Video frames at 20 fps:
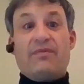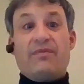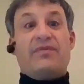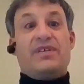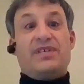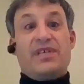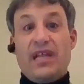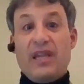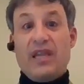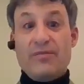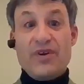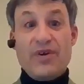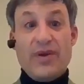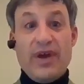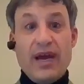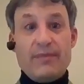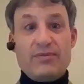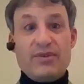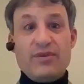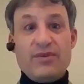Salem, New
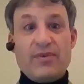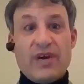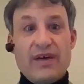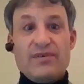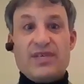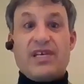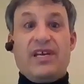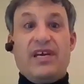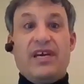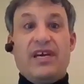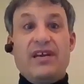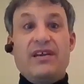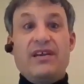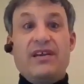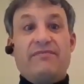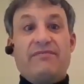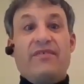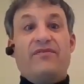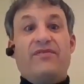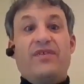Hampshire, when I was a kid,
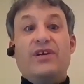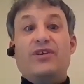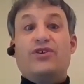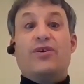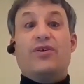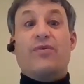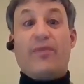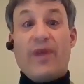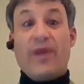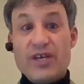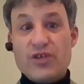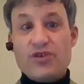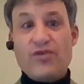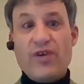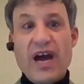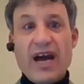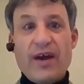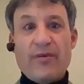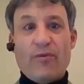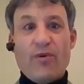featured a racetrack,